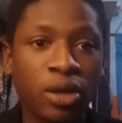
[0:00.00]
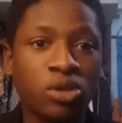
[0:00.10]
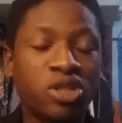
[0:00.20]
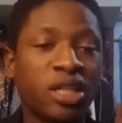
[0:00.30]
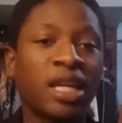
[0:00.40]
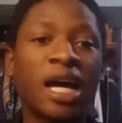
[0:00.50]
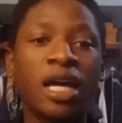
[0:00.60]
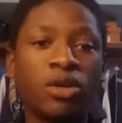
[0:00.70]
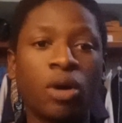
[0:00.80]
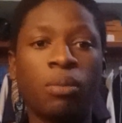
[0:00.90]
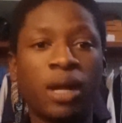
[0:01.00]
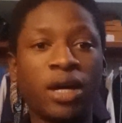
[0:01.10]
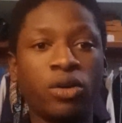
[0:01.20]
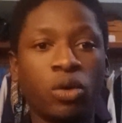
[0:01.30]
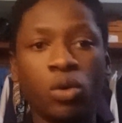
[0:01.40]
trend line, you apply
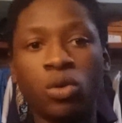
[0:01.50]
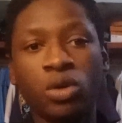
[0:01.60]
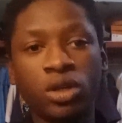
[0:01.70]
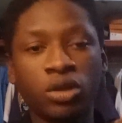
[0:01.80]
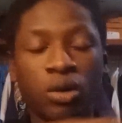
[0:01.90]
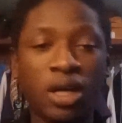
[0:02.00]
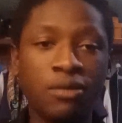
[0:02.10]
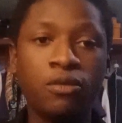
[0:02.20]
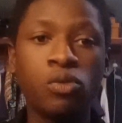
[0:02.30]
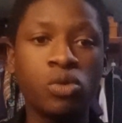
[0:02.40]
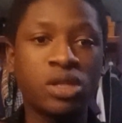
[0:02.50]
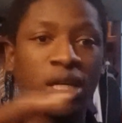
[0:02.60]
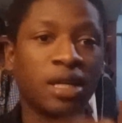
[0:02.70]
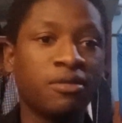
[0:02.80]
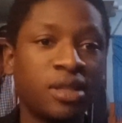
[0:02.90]
your levels
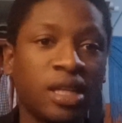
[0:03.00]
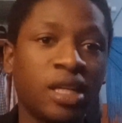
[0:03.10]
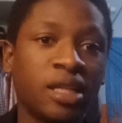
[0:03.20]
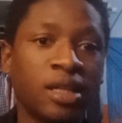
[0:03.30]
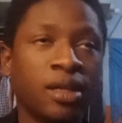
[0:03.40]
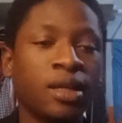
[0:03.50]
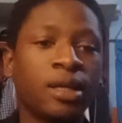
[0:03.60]
and everything,